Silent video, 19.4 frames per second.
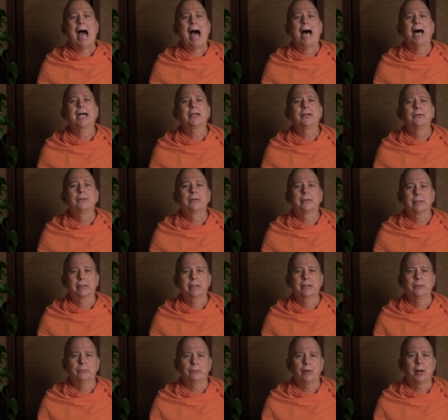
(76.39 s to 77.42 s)

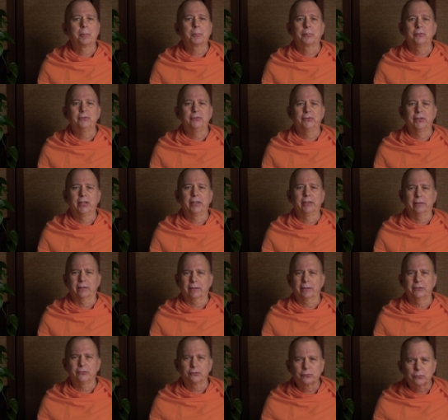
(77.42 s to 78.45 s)
accurately represent
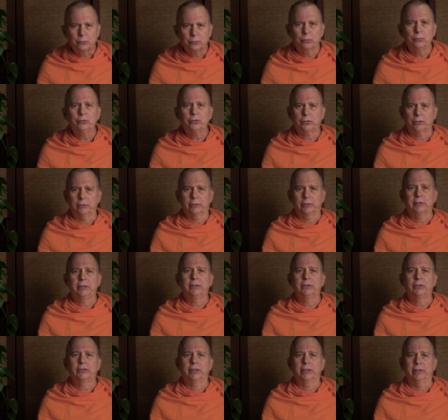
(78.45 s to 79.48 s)
this crucial
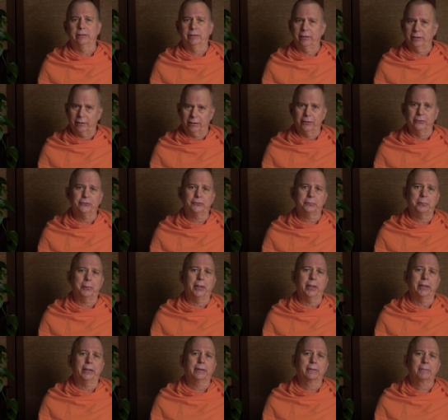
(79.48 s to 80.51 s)
teaching in this
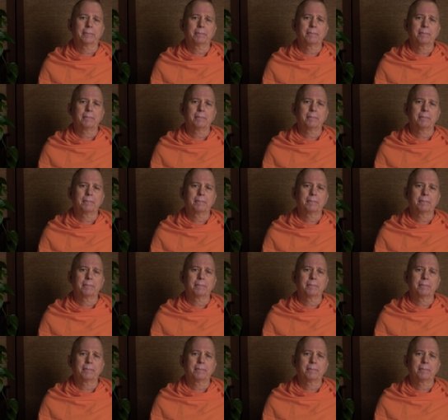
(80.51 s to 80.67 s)
way.